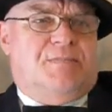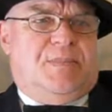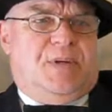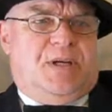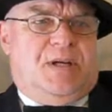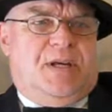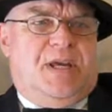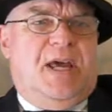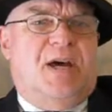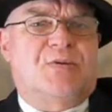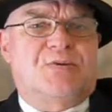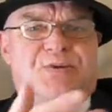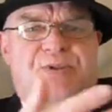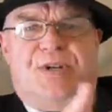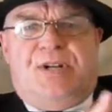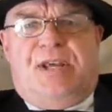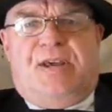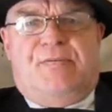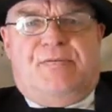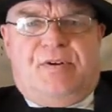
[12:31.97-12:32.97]
house
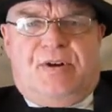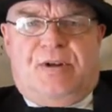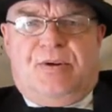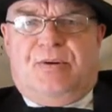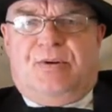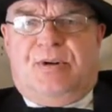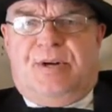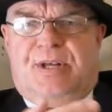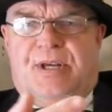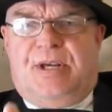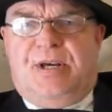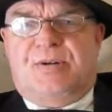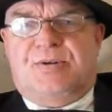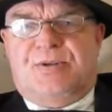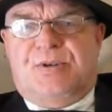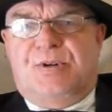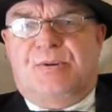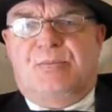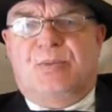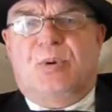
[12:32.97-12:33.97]
in Africa or a house
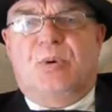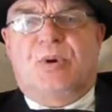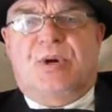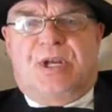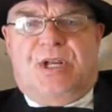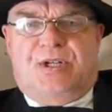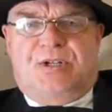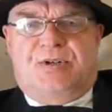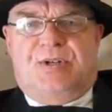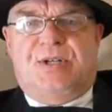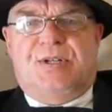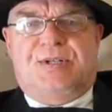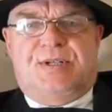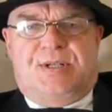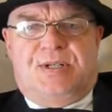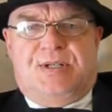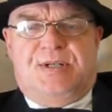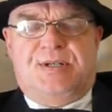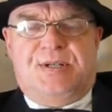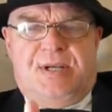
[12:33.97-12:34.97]
in a poor country
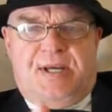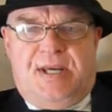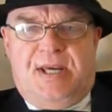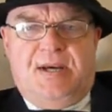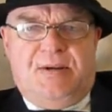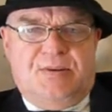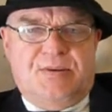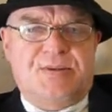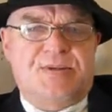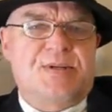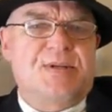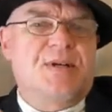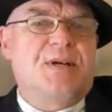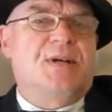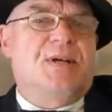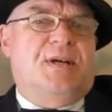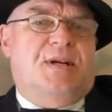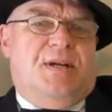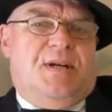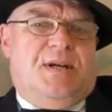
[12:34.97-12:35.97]
is a house,
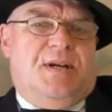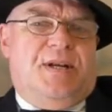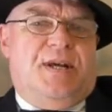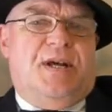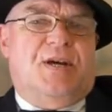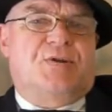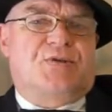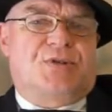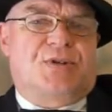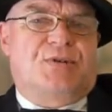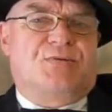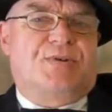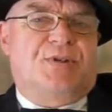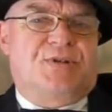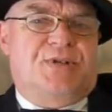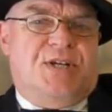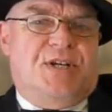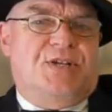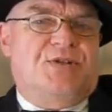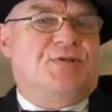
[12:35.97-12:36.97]
and a house in a
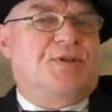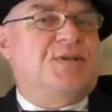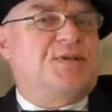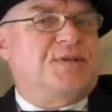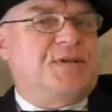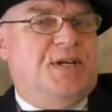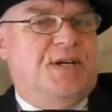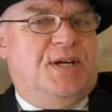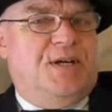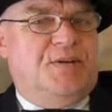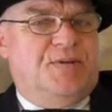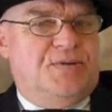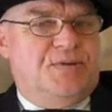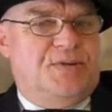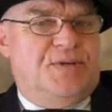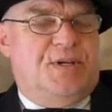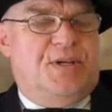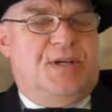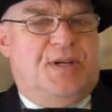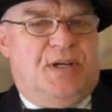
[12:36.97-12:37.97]
rich country is a
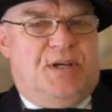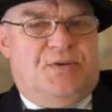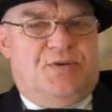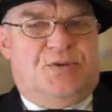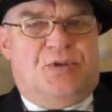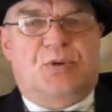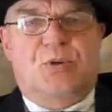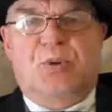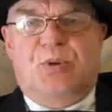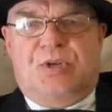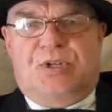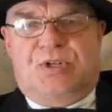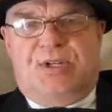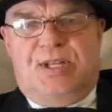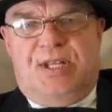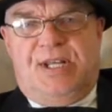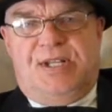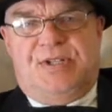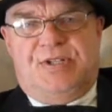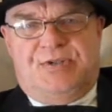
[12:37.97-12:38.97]
house. A house according to
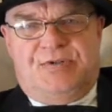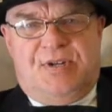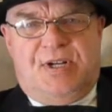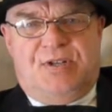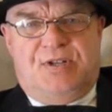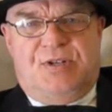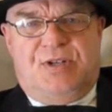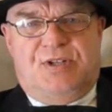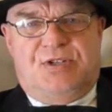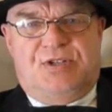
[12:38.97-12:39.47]
that structure.